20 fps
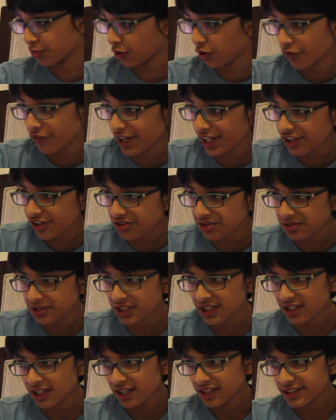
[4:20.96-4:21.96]
profile,
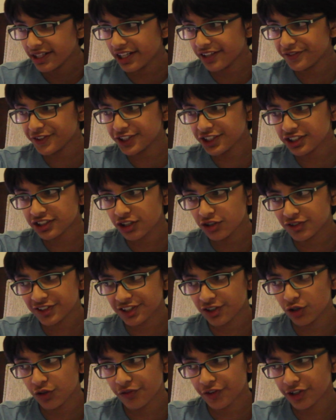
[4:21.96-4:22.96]
then if you just go
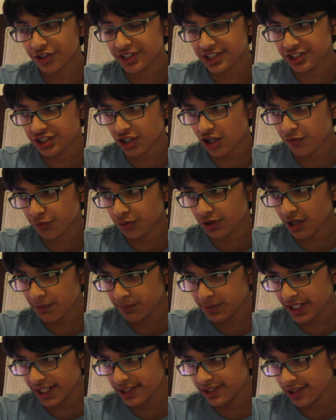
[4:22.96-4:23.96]
over to software
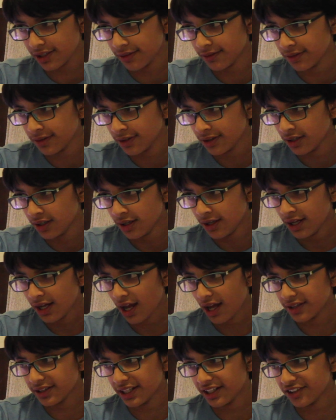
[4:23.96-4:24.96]
update,
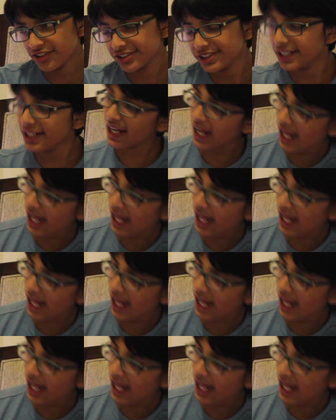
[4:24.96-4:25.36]
and then it'll say